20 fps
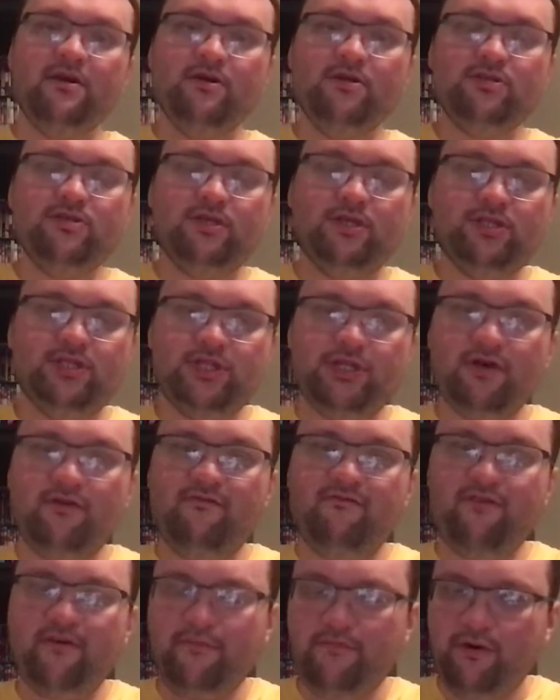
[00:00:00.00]
Since, you know,
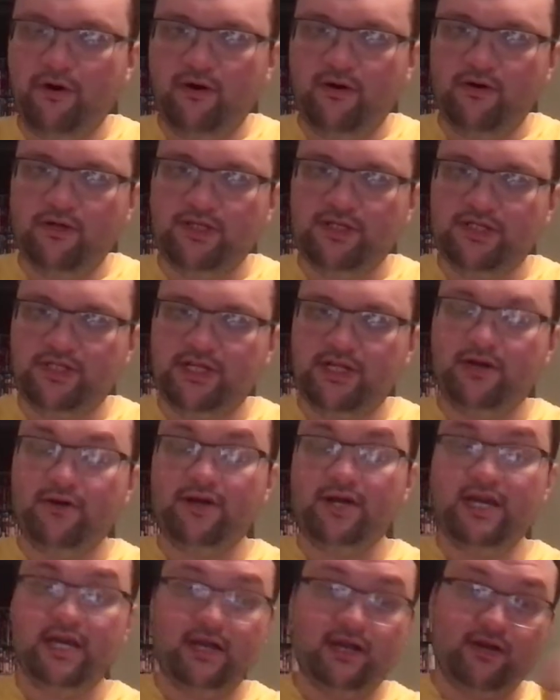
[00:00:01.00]
football is just, you know,
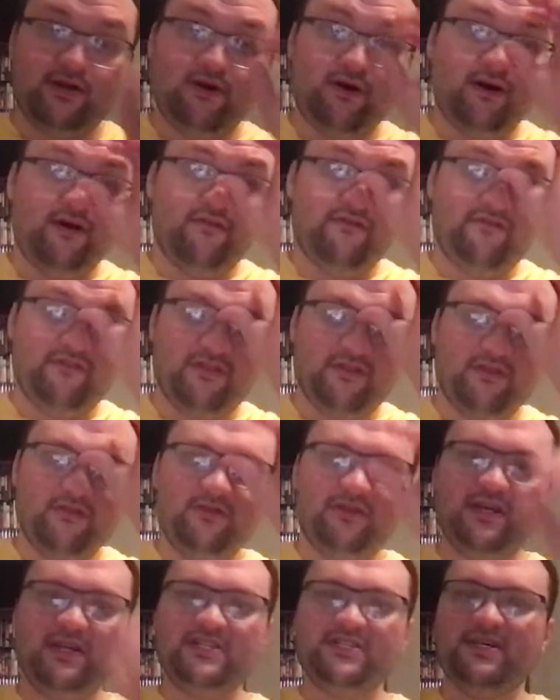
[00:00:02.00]
kicking off and
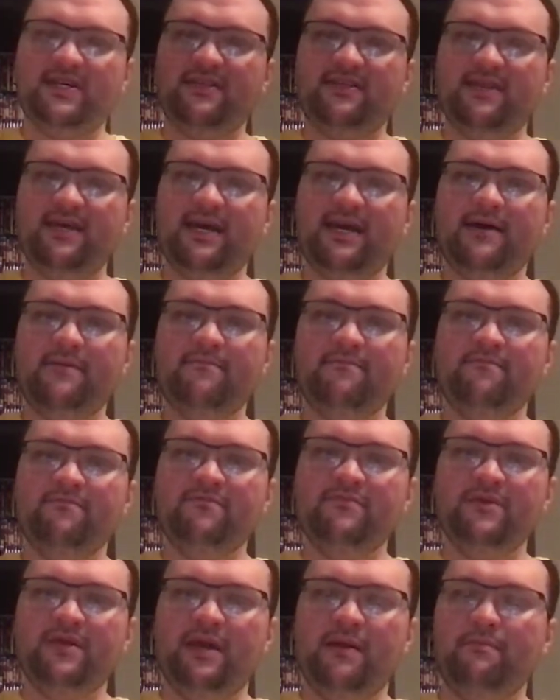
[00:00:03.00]
things like that,
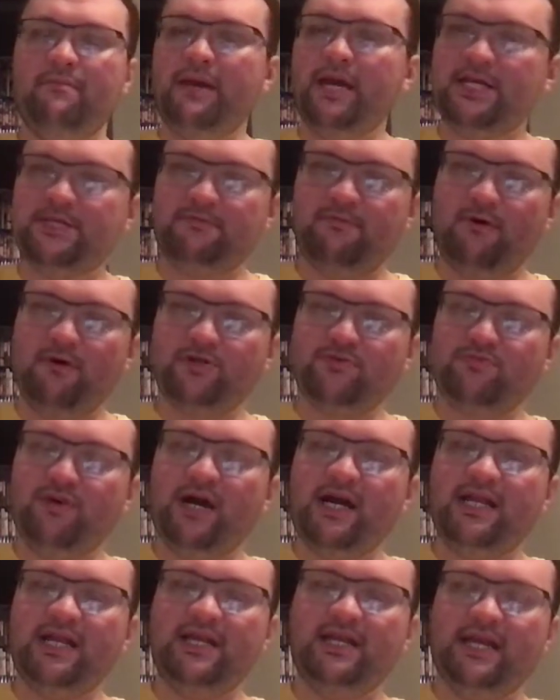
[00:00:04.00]
and baseball is
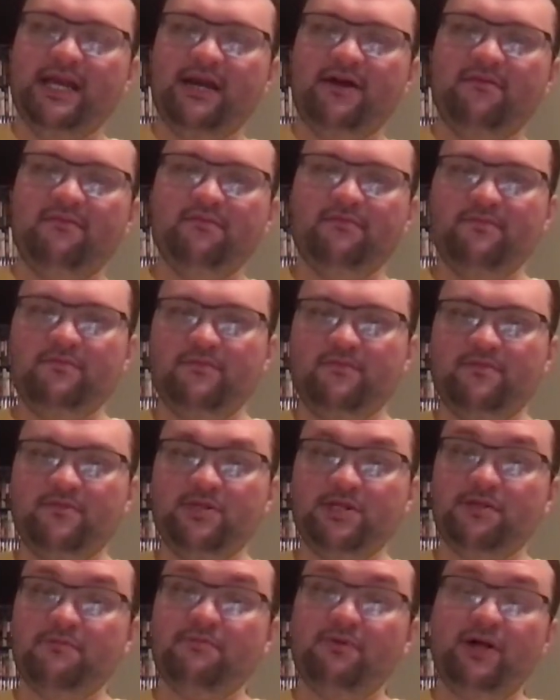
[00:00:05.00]
winding down
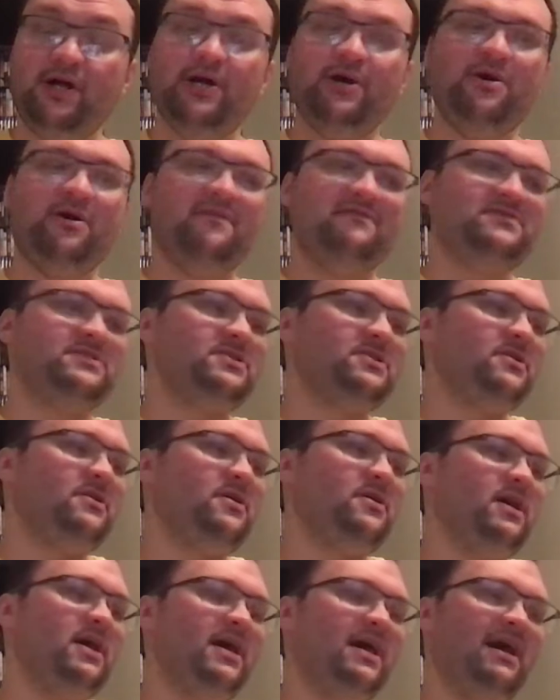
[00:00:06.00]
to the playoffs,
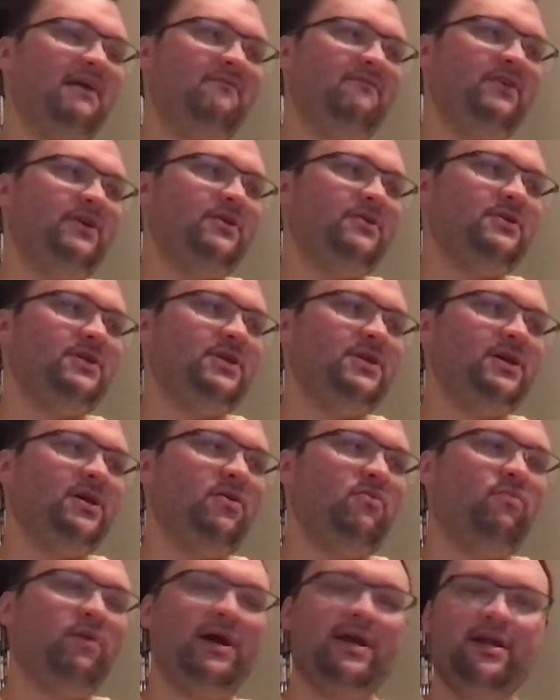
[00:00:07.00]
I figured, you
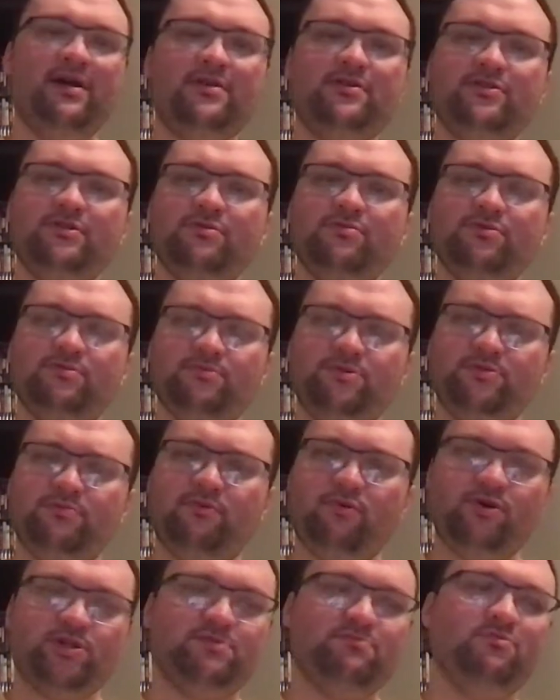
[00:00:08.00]
know, why not do some
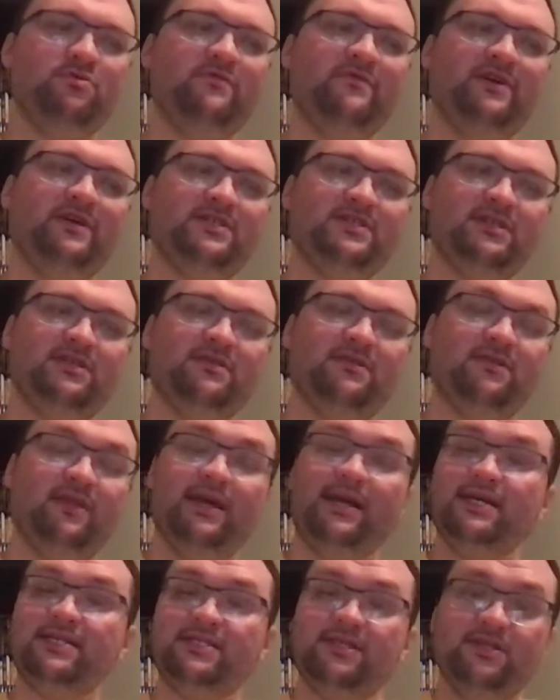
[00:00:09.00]
sports movies? And
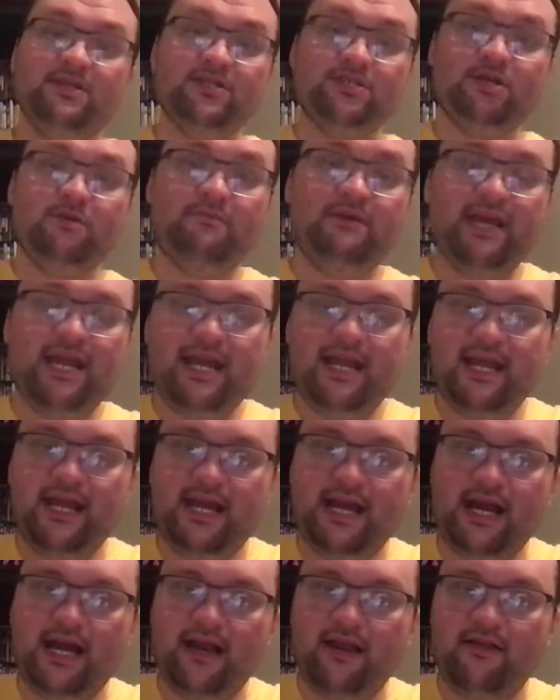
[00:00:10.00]
like I said, this could be any
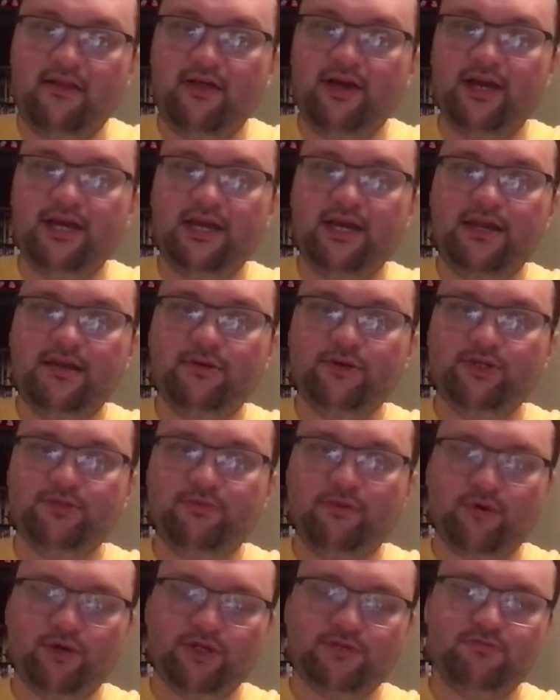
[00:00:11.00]
kind of, like, you know,
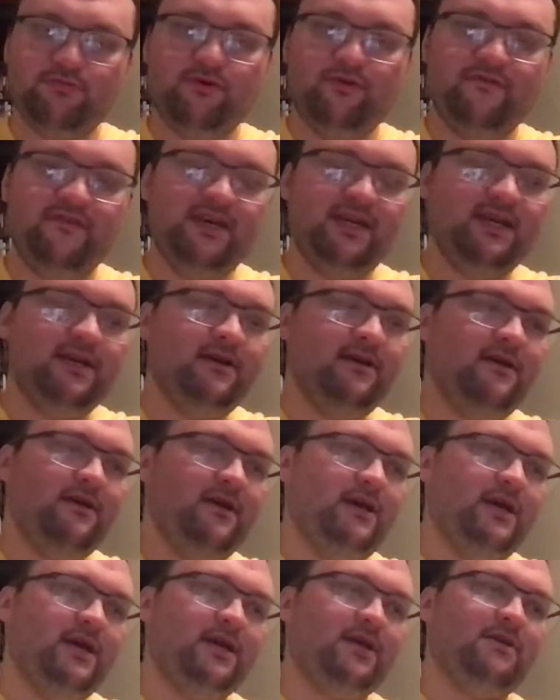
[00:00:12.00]
sports movie.
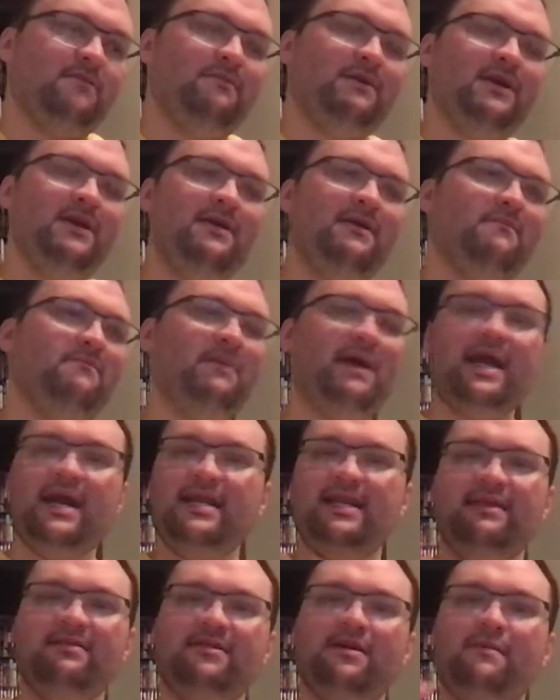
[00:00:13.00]
It could be
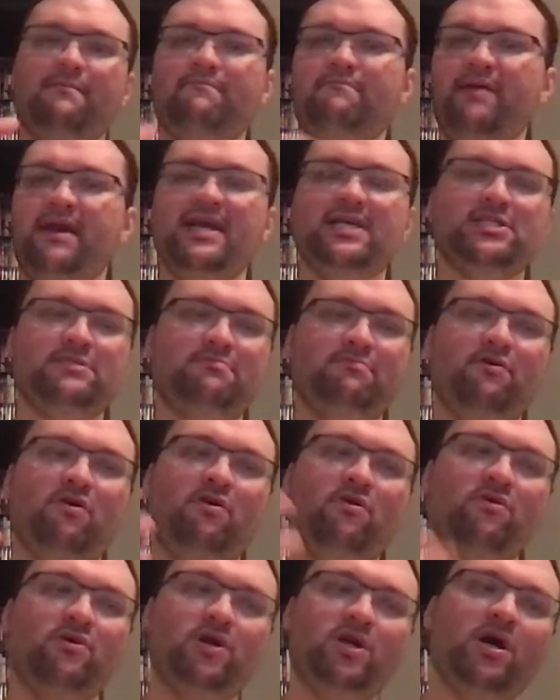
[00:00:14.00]
anything
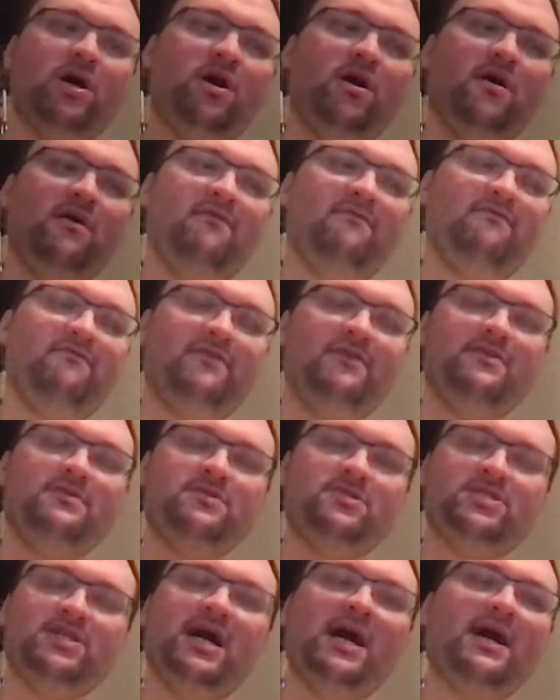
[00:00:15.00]
baseball, golf, and
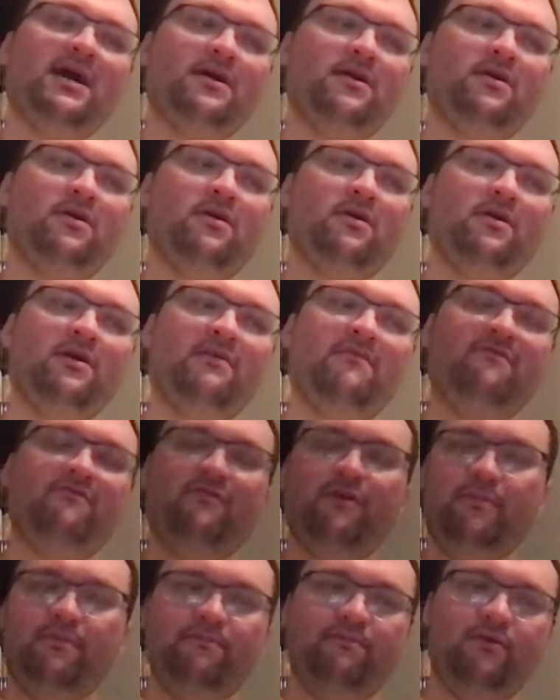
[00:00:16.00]
soccer, and
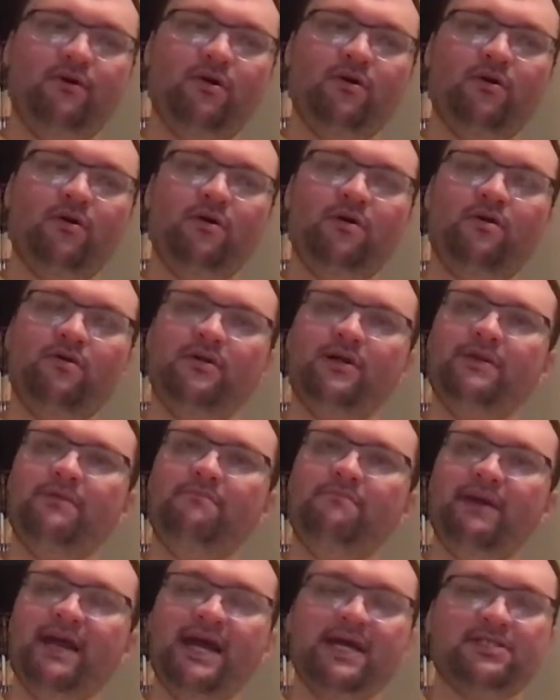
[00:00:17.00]
football, and
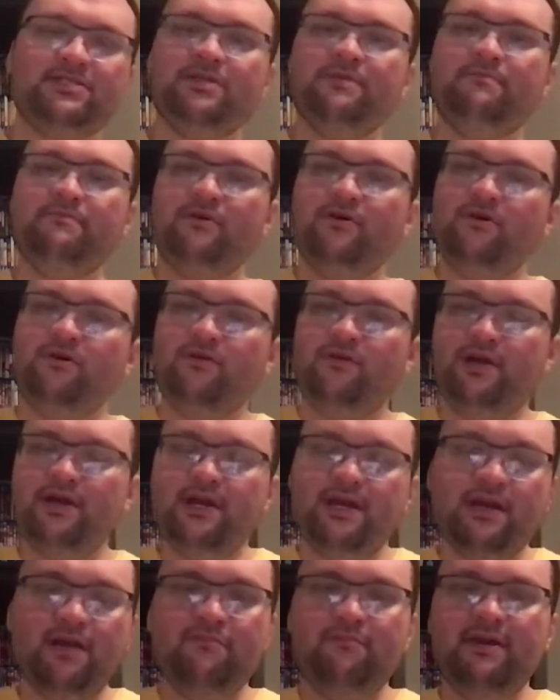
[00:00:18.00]
basketball. Like,
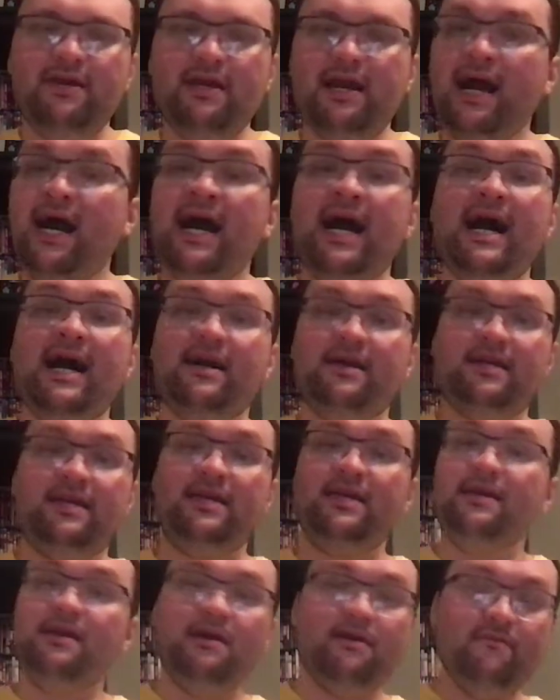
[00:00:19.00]
it could be
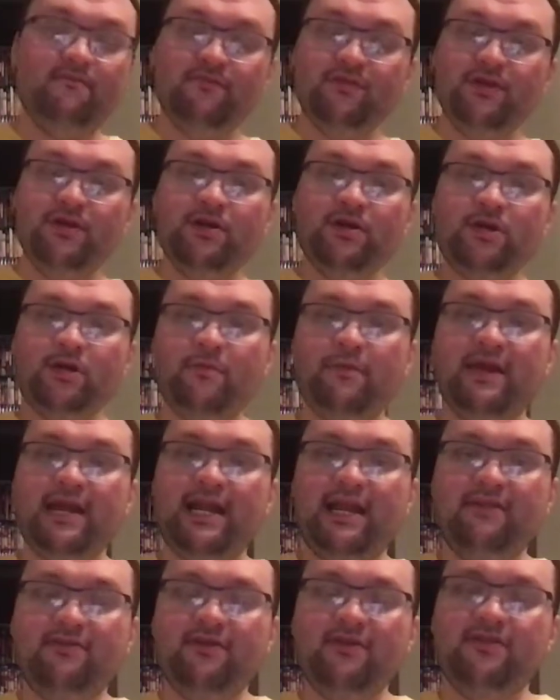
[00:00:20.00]
hockey could be
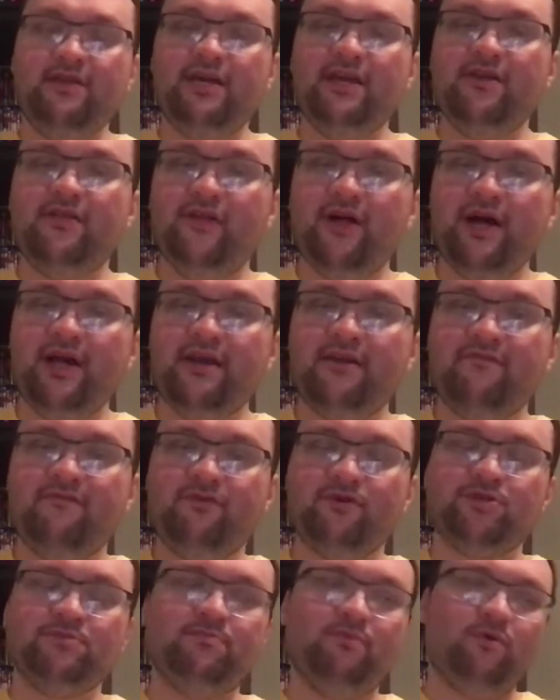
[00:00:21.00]
anything that you like
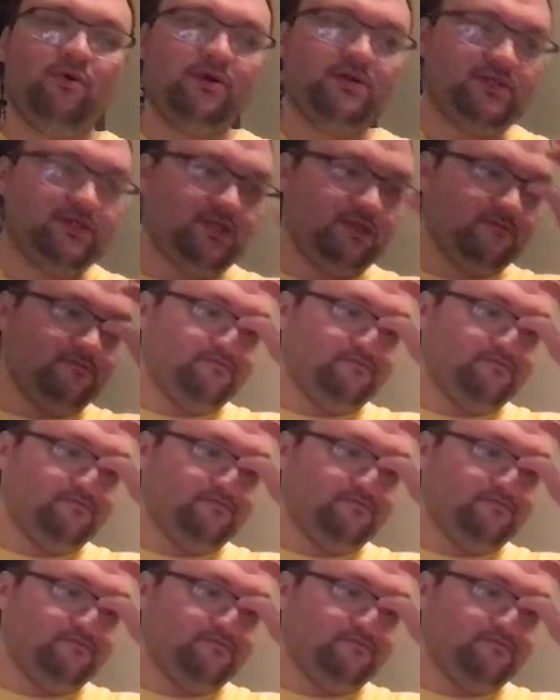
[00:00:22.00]
for sports.